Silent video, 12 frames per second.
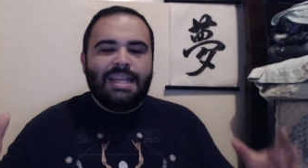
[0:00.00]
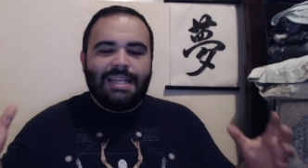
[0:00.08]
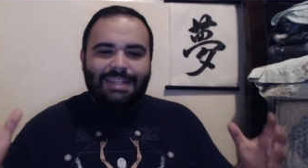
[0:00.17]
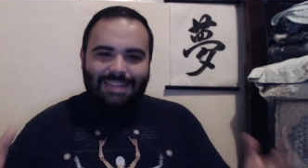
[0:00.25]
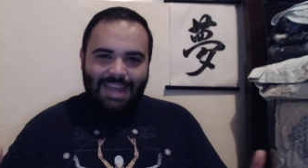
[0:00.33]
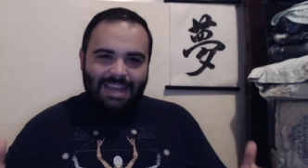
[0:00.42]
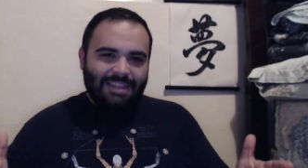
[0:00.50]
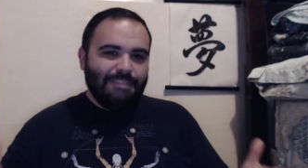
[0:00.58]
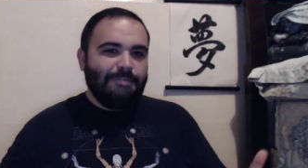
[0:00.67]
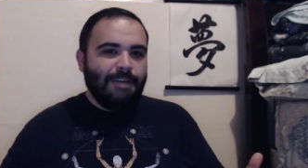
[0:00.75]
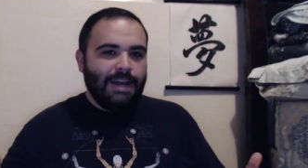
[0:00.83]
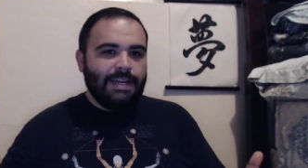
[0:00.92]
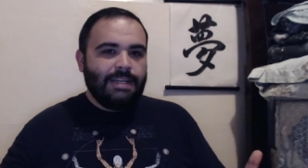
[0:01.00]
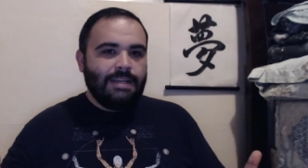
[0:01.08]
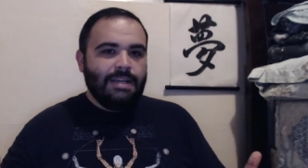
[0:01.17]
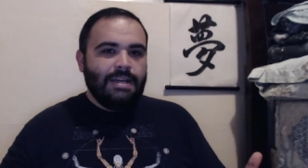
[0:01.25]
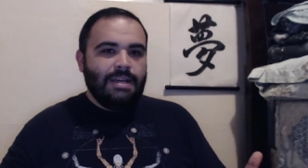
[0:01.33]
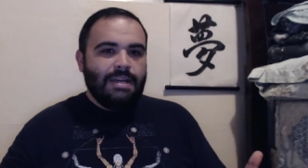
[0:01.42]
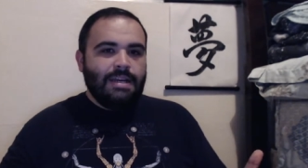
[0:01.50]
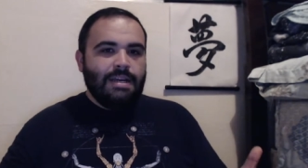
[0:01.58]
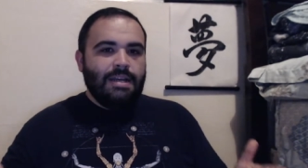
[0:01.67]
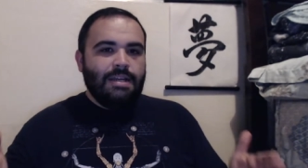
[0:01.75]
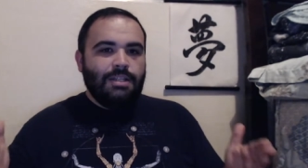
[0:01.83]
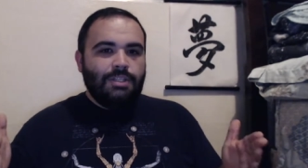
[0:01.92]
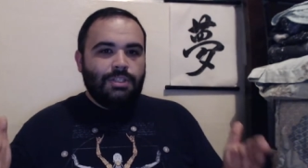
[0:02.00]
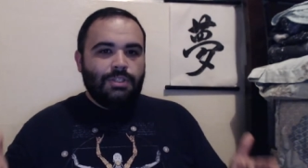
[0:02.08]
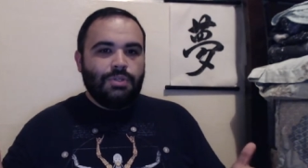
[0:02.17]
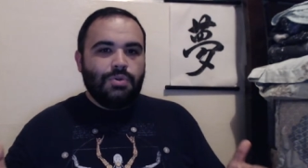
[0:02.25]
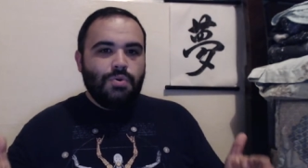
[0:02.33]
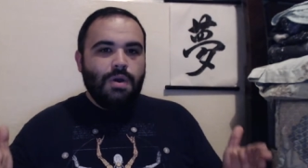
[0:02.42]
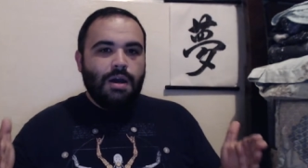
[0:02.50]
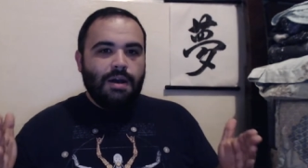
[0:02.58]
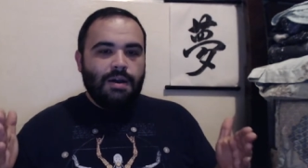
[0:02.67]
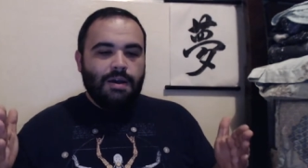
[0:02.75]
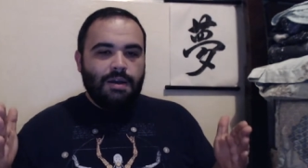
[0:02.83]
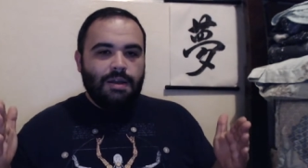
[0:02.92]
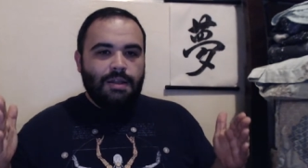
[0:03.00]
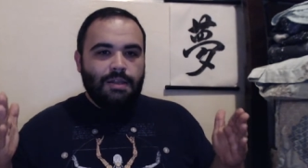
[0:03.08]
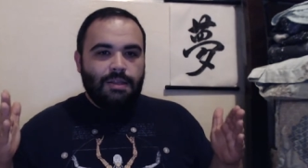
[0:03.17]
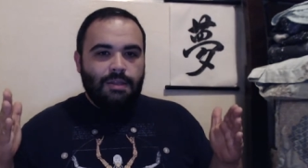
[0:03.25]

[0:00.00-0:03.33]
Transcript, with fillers: They take the fight to uh,